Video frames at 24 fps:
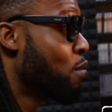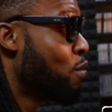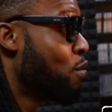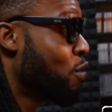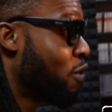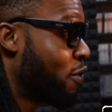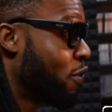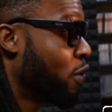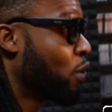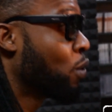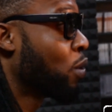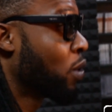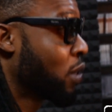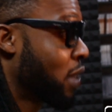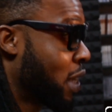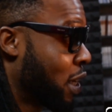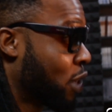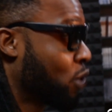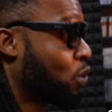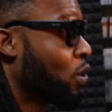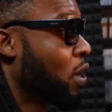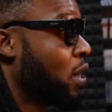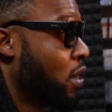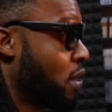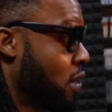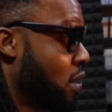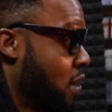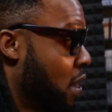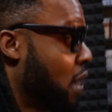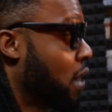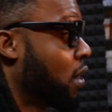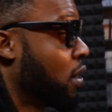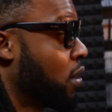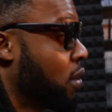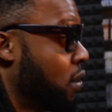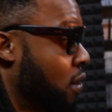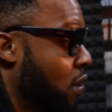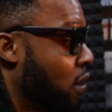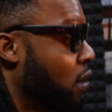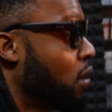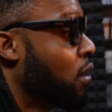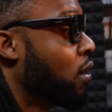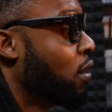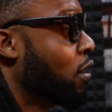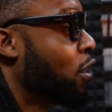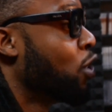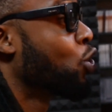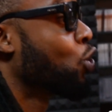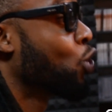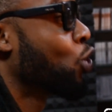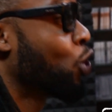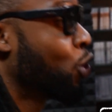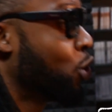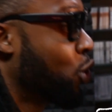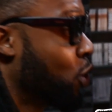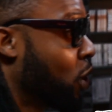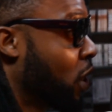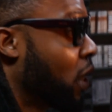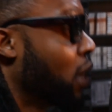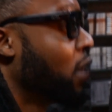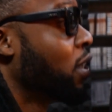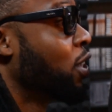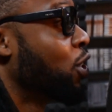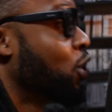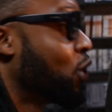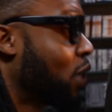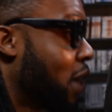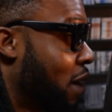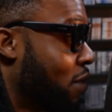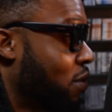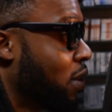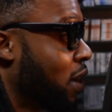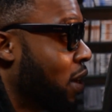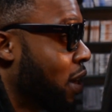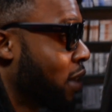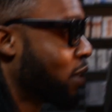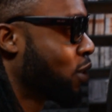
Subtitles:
the movie was actually that, the sojourner, the traveler.